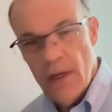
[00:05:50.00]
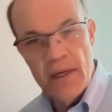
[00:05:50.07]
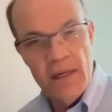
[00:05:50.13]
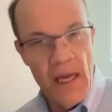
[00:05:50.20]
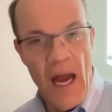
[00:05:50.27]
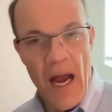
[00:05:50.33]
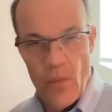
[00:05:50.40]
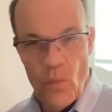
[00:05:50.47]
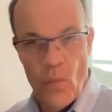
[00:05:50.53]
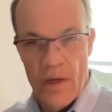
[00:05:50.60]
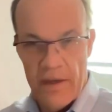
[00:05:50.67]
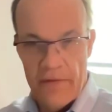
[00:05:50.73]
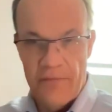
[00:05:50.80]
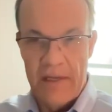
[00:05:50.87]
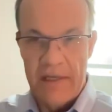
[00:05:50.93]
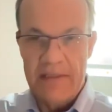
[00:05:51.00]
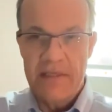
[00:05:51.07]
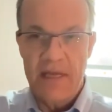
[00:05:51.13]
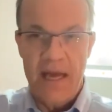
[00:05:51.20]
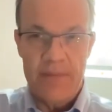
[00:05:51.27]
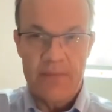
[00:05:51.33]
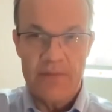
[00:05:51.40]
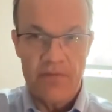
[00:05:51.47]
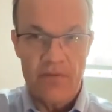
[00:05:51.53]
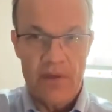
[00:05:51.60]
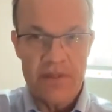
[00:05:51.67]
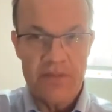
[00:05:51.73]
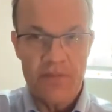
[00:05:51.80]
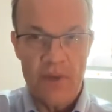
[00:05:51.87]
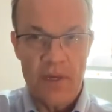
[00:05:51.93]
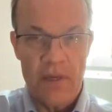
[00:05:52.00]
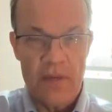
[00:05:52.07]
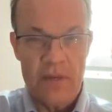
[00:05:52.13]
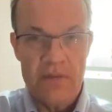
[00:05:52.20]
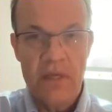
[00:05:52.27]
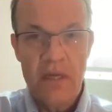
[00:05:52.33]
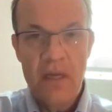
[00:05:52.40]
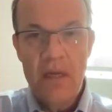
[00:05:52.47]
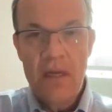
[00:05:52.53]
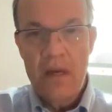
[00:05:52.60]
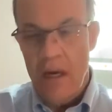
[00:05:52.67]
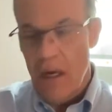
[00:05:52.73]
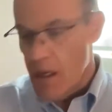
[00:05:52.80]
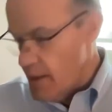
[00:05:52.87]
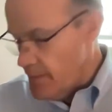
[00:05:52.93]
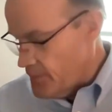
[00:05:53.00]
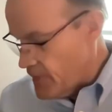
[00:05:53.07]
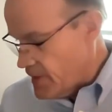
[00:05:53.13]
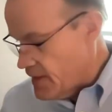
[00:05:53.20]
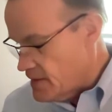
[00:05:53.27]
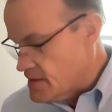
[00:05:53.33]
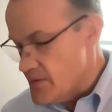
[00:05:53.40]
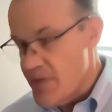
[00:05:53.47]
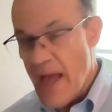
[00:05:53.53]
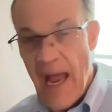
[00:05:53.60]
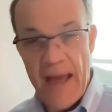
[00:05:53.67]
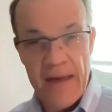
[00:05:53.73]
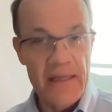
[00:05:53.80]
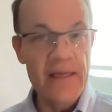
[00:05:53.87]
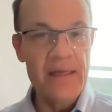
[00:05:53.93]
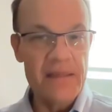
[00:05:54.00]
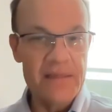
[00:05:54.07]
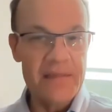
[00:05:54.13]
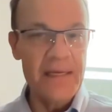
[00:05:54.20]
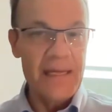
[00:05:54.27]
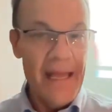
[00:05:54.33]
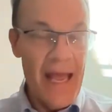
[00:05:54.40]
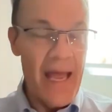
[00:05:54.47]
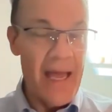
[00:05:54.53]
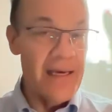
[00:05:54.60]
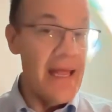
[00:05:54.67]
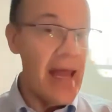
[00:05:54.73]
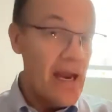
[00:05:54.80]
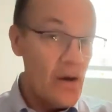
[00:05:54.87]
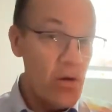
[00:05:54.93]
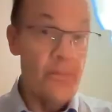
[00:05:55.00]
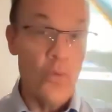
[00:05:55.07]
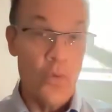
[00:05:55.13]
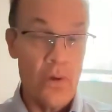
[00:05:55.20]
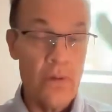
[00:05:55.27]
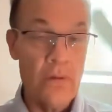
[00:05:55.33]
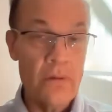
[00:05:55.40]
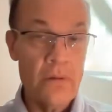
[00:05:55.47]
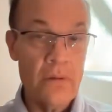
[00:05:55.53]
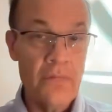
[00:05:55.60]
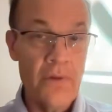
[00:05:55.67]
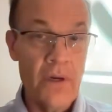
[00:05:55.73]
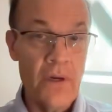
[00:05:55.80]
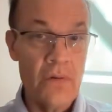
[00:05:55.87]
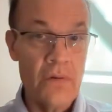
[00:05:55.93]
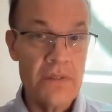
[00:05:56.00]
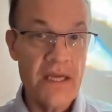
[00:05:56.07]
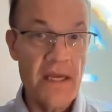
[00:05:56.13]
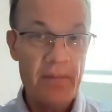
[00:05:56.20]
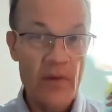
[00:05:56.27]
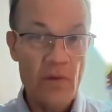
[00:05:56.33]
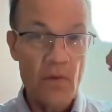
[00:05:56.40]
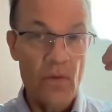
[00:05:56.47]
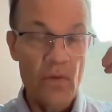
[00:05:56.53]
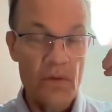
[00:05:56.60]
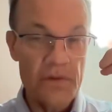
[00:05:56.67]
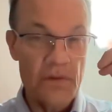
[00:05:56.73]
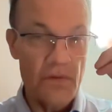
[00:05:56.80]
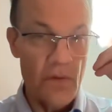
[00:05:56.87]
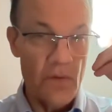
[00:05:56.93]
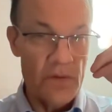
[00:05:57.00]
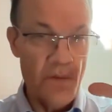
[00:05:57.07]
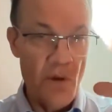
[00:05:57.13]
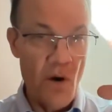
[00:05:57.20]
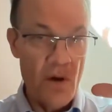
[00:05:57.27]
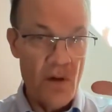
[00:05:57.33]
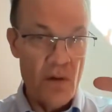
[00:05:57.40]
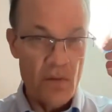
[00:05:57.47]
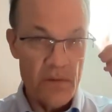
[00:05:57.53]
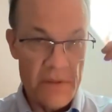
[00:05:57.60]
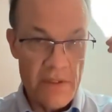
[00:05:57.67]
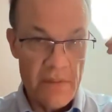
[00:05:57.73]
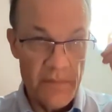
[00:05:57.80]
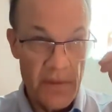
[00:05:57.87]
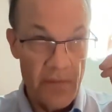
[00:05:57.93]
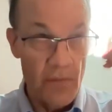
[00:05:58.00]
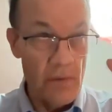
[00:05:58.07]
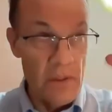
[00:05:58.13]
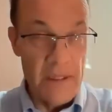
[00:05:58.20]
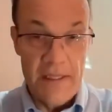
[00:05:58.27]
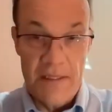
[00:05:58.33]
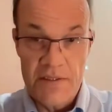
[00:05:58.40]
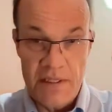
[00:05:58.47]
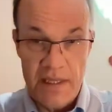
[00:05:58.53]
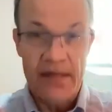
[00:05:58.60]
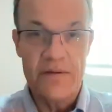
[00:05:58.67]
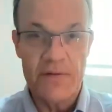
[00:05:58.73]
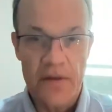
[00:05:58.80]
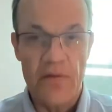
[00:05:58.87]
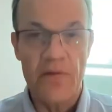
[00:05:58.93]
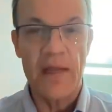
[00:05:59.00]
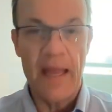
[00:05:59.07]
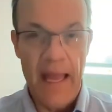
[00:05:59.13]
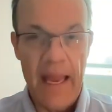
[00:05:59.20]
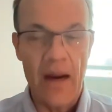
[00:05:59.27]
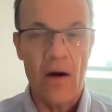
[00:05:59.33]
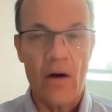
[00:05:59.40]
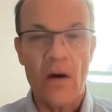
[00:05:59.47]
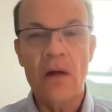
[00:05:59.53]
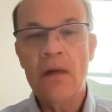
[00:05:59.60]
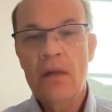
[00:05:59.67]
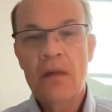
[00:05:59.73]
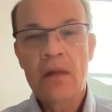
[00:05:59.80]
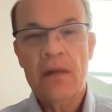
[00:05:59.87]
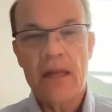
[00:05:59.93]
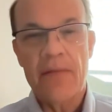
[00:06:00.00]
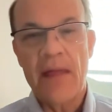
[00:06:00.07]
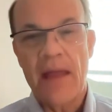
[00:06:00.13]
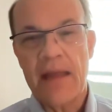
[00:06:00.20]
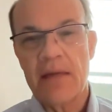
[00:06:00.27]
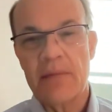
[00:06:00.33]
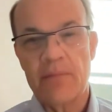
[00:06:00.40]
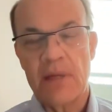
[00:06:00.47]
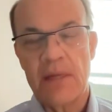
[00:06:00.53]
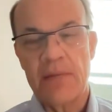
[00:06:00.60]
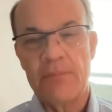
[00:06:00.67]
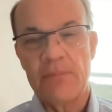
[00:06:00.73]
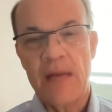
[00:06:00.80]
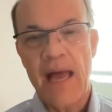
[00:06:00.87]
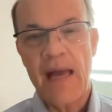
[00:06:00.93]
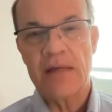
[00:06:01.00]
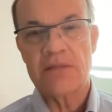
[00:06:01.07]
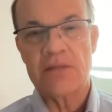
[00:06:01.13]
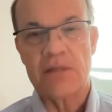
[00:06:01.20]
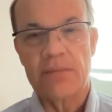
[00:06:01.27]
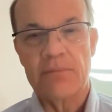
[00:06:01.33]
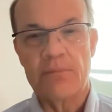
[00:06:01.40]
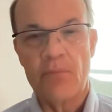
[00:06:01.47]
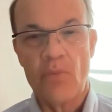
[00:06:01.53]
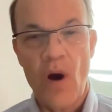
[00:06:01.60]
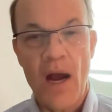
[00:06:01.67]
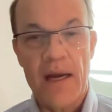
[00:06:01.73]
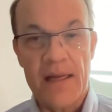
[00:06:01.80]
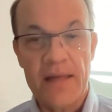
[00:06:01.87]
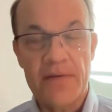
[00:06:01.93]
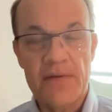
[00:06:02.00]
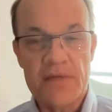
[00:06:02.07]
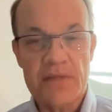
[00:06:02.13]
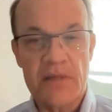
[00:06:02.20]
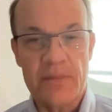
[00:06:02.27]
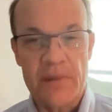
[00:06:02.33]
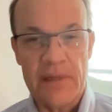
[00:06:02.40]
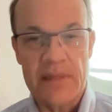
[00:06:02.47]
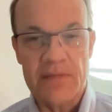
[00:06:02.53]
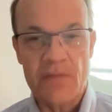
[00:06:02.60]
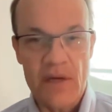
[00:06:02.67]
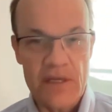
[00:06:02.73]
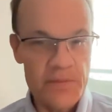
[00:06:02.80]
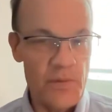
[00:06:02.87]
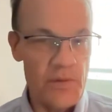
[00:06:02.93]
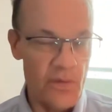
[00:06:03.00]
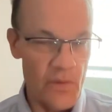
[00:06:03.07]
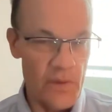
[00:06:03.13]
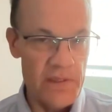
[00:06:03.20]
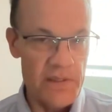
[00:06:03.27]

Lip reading: not one of these types of respirators, because that is, again, airborne. Those chemicals or those particles can be released into the air, and they can be actually brought into somebody's respiratory